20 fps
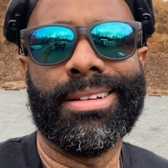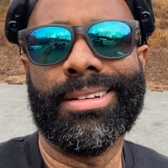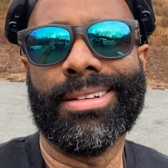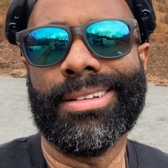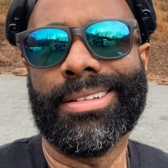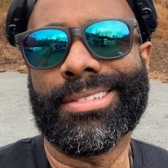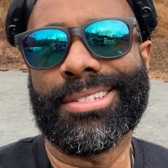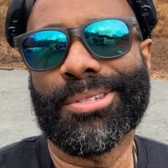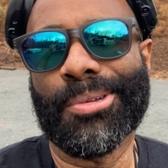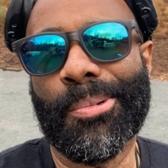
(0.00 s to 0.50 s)

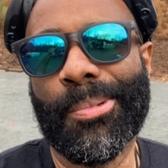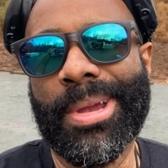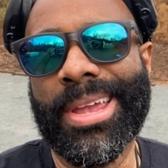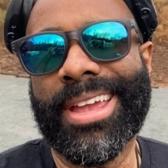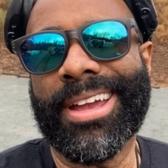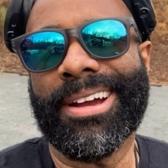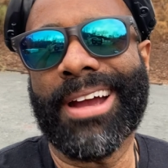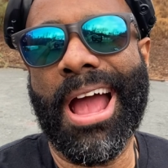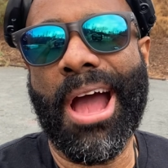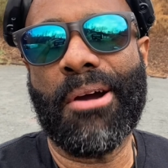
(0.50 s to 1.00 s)
So
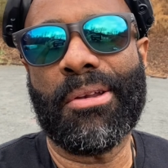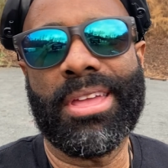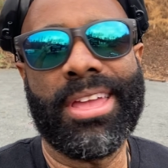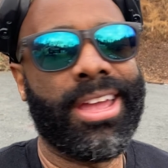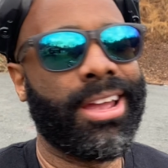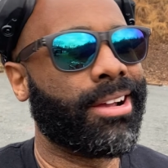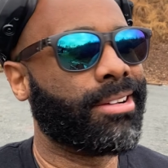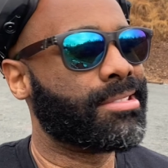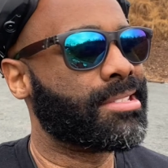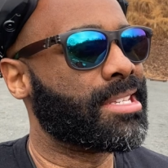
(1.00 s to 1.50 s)
we are out
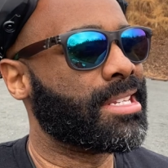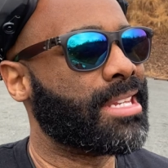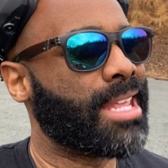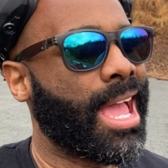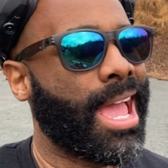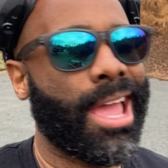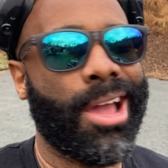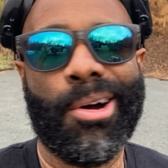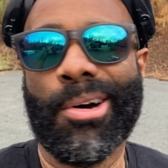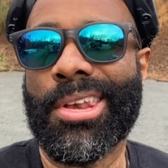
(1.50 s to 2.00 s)
here
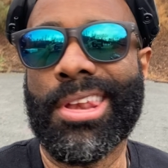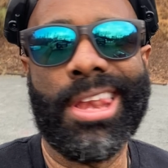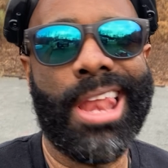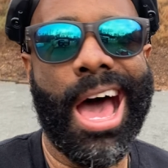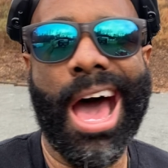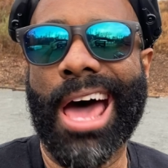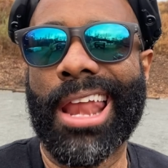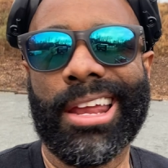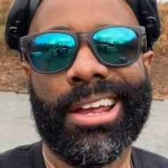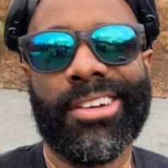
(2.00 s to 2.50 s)
today on
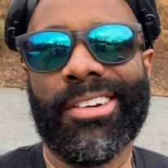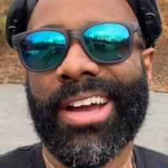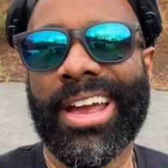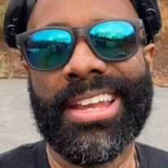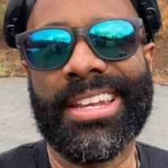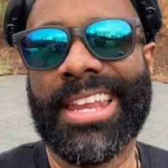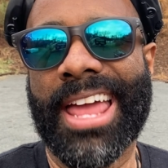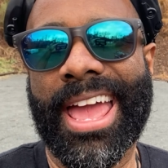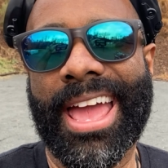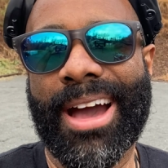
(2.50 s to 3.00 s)
not a
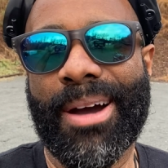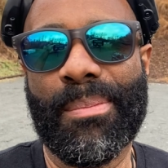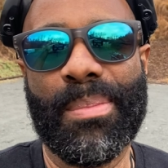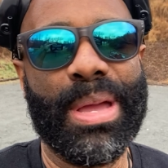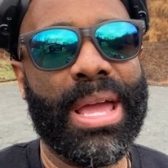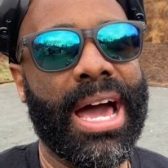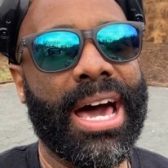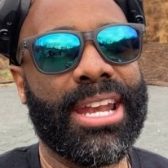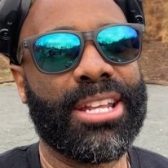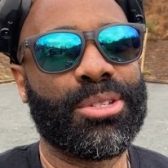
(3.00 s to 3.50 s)
great day. I'll
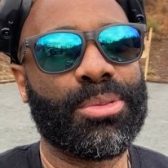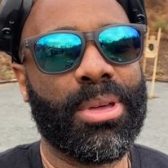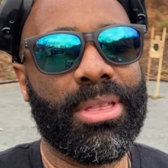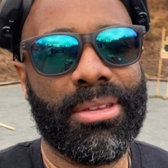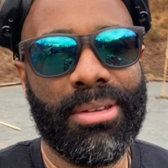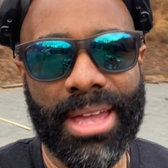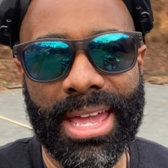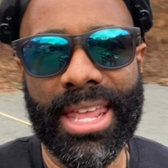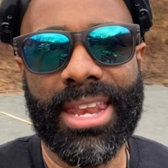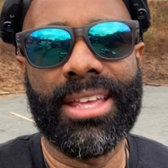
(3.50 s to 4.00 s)
be honest with
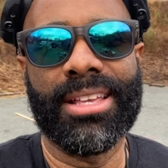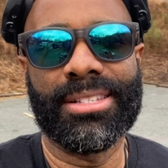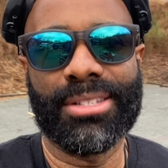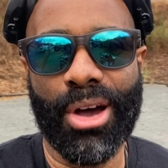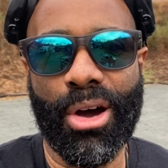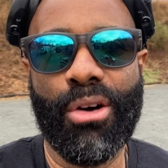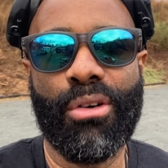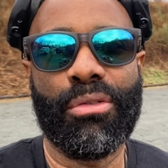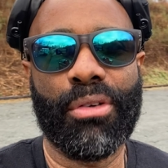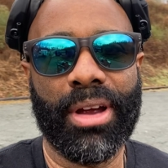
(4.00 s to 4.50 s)
you. It is
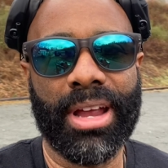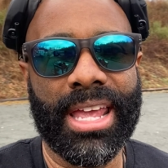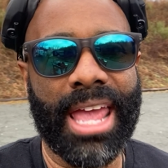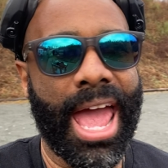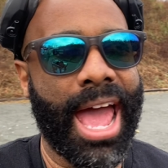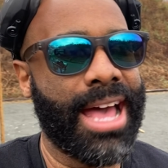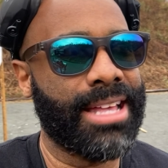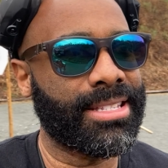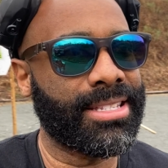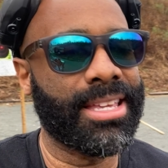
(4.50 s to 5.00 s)

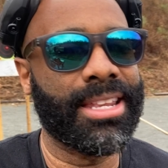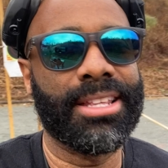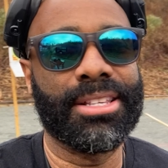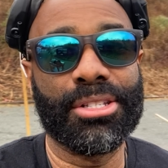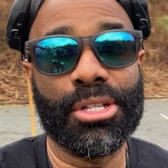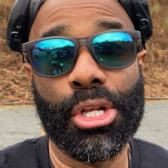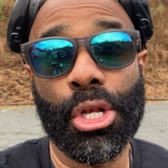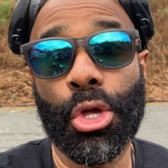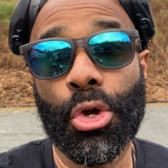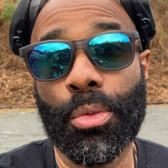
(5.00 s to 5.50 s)
overcast. It is
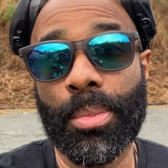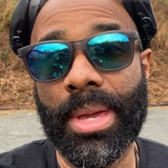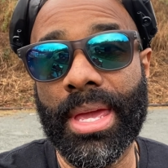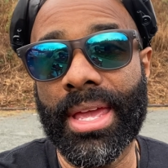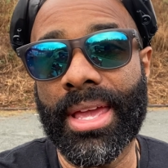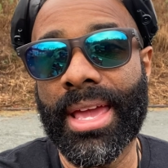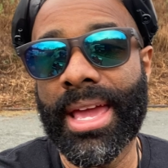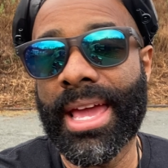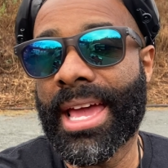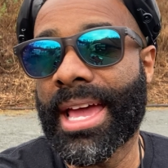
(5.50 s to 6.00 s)

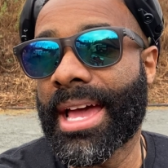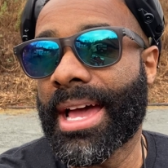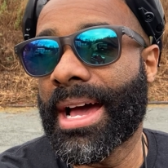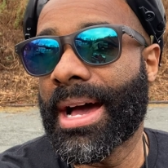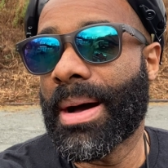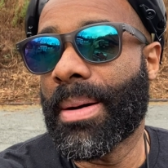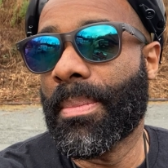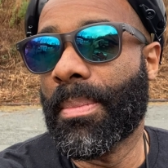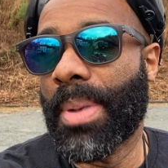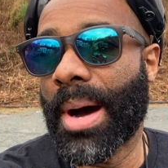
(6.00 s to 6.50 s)
gloomy.
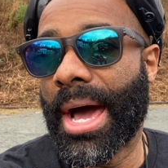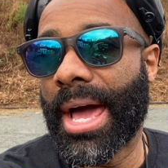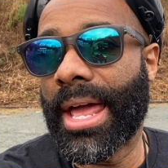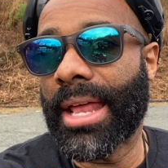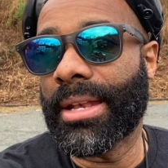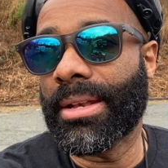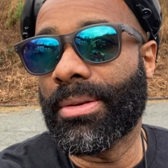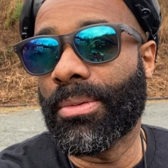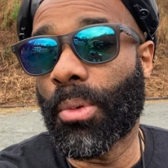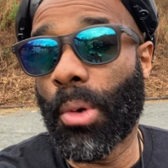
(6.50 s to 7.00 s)

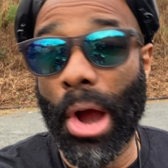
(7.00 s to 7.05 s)
But we're